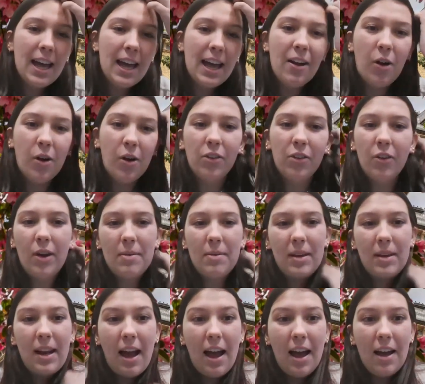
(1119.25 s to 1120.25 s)
And also, I
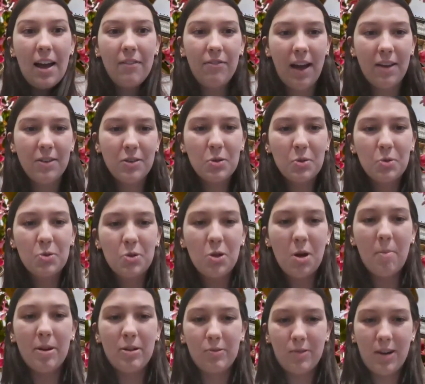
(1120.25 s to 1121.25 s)
mean, I've had to do
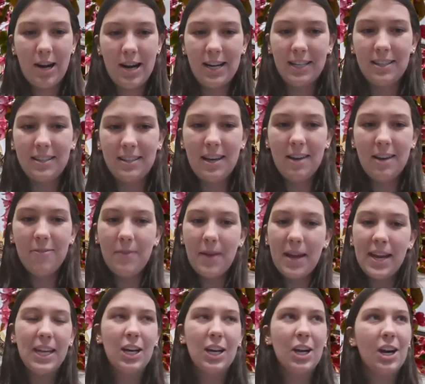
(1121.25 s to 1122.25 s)
so much writing since I've
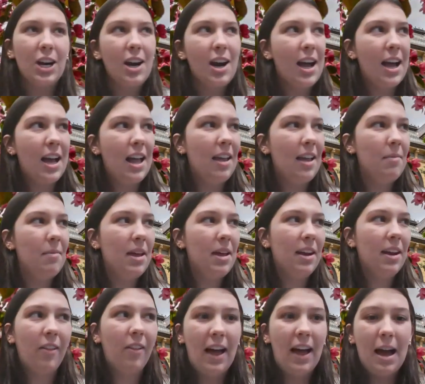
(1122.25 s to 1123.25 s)
been here. I'm
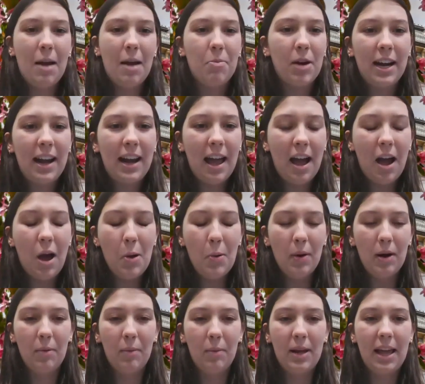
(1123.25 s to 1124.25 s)
in a lab right now
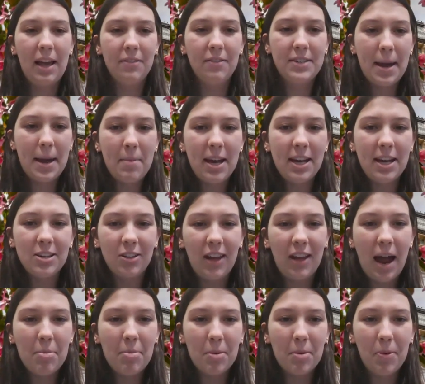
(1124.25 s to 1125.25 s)
where we have 10-page
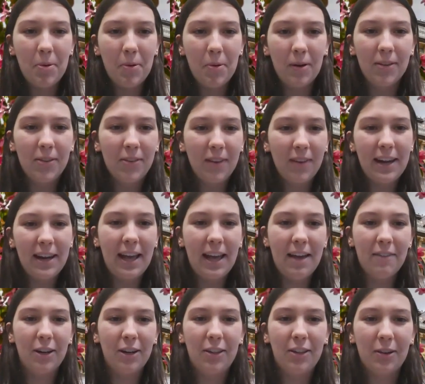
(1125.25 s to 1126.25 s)
lab reports like
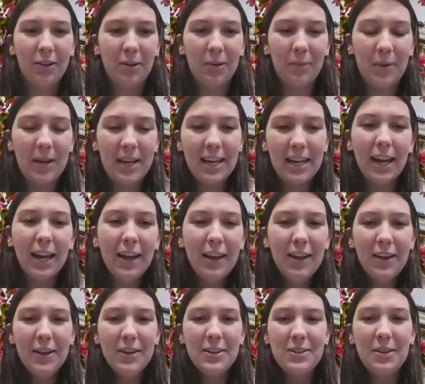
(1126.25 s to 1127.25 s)
every third week.
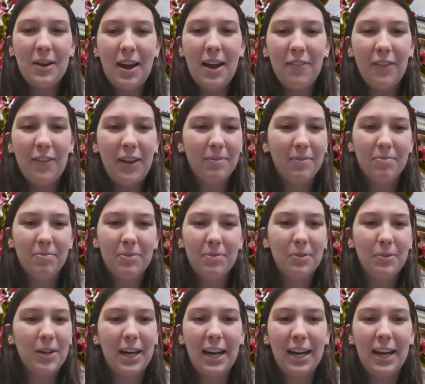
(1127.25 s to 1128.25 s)
So I have like
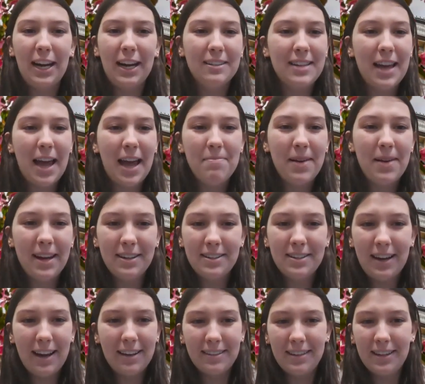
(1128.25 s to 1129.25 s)
3
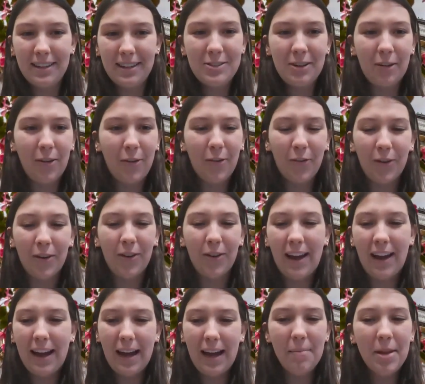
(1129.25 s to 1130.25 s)
10-page essays just for a
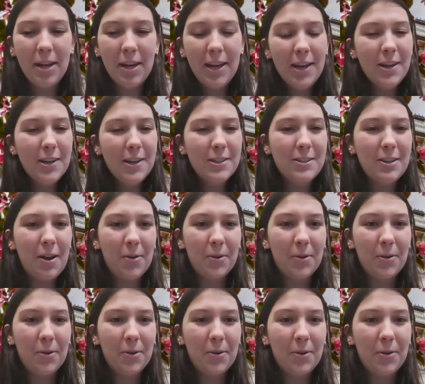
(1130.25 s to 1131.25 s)
lab. So
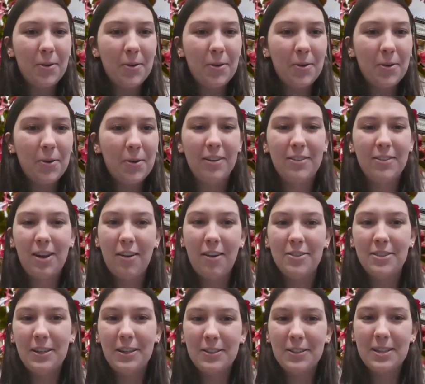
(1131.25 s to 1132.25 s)
there's definitely a lot of
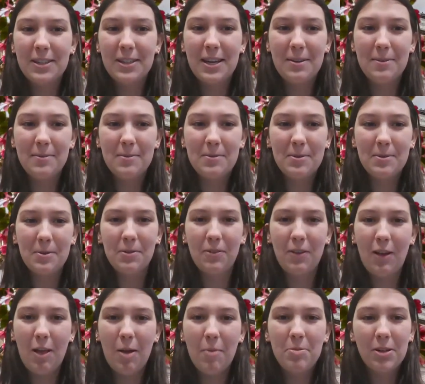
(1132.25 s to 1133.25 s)
soft skills that you do
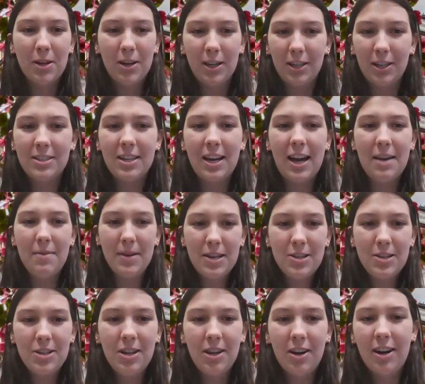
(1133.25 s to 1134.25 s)
develop during your time in
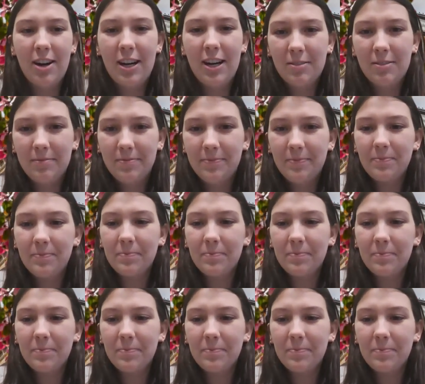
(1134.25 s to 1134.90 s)
engineering.